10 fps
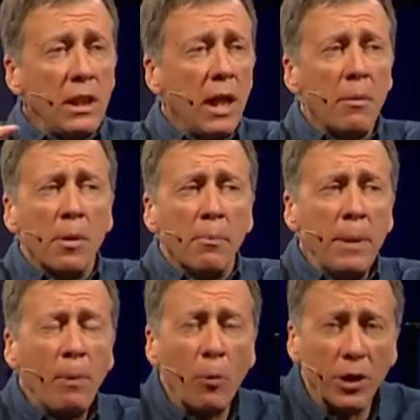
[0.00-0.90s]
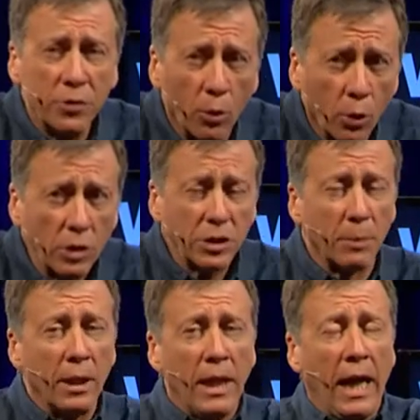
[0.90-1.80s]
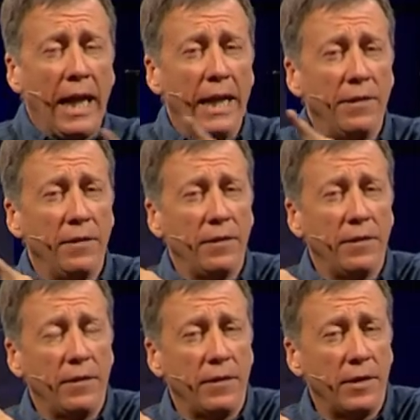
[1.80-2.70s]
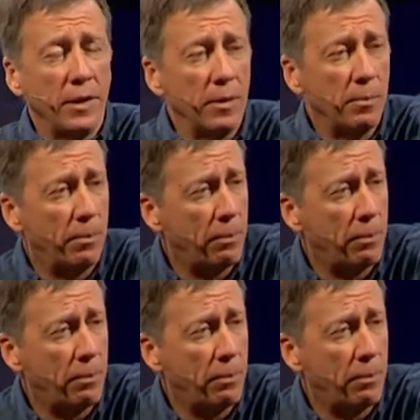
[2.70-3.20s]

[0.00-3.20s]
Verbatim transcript: uh, people went to worship and the